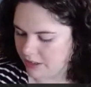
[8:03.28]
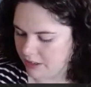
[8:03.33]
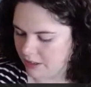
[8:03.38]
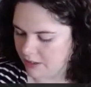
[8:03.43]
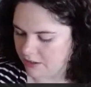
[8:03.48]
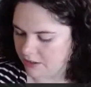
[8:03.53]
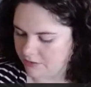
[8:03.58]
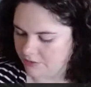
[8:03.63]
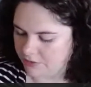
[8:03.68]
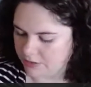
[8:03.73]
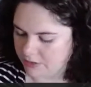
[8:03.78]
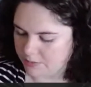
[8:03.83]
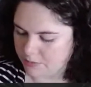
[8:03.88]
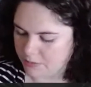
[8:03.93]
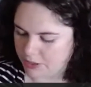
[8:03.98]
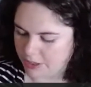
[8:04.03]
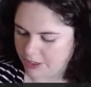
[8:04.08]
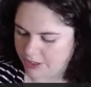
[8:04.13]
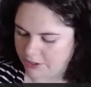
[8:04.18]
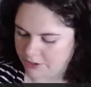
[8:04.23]
all of our
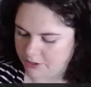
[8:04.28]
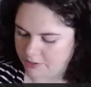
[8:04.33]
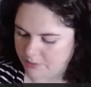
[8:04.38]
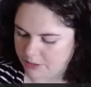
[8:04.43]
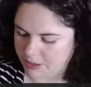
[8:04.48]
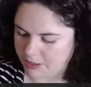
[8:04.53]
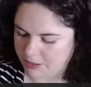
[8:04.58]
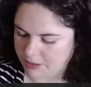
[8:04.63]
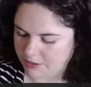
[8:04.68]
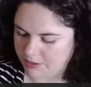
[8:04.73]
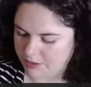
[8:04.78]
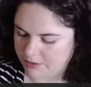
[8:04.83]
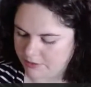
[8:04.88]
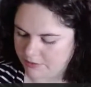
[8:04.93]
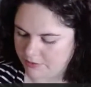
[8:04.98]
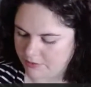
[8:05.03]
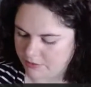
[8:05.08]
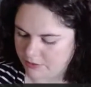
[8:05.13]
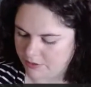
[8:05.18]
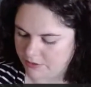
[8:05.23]
predator bugs
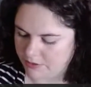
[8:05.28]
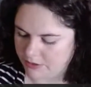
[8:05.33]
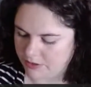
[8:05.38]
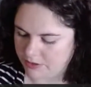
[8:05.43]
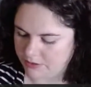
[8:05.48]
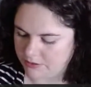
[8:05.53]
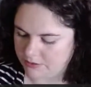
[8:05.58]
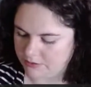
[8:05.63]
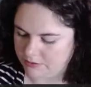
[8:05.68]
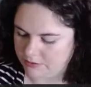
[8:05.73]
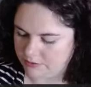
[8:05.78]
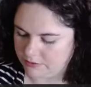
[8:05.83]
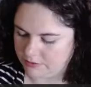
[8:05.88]
frozen.